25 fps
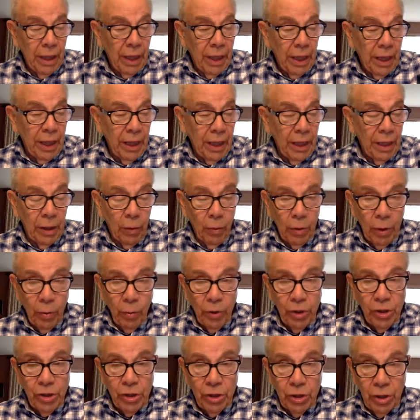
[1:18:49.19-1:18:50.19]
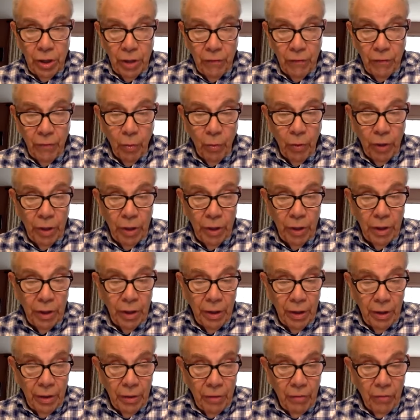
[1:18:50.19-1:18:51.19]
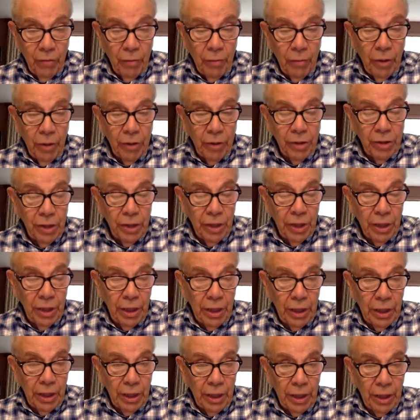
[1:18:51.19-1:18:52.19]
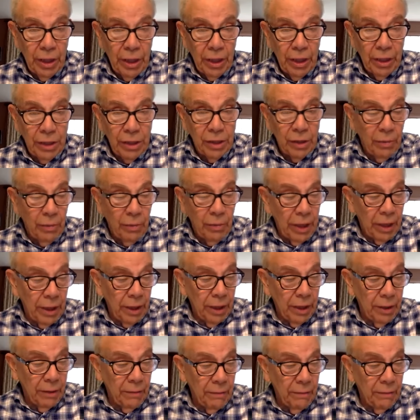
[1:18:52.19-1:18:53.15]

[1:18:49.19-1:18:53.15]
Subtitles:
And I want to wish everyone from our synagogue, Chag Sameach,